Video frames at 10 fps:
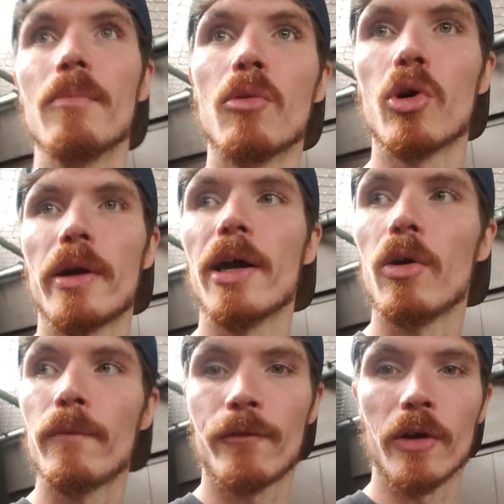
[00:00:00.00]
more
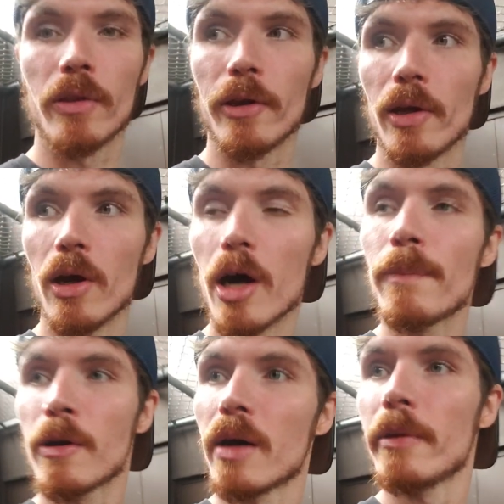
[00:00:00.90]
help for the
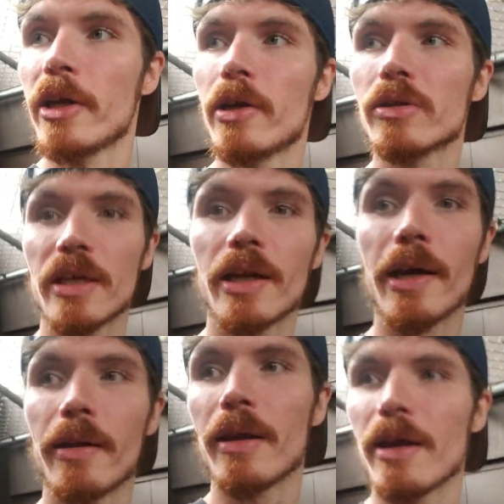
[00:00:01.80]
upcoming years, and
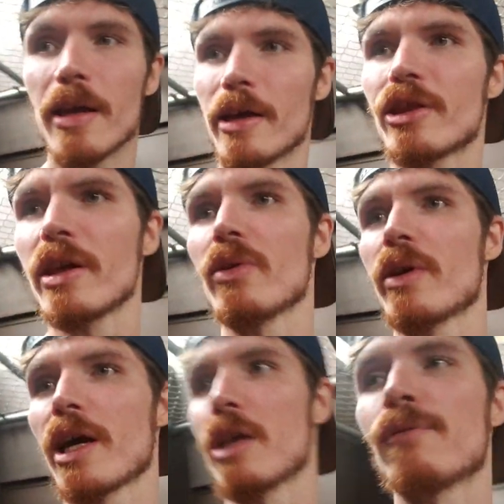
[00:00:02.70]
I thank you
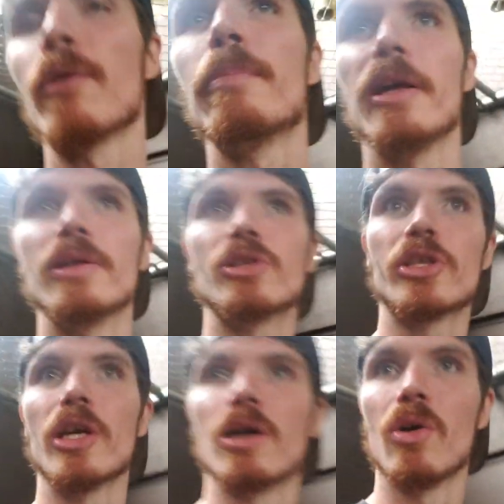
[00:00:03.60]
guys for being
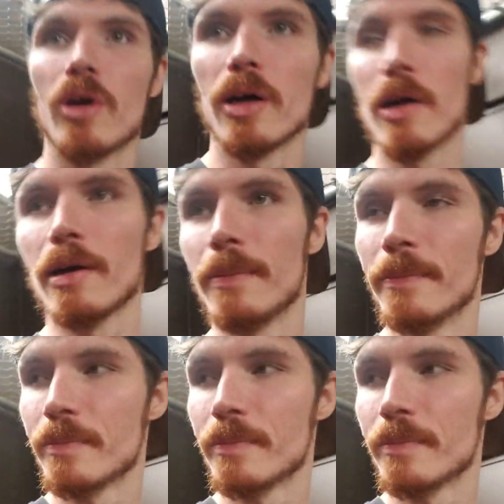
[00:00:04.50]
so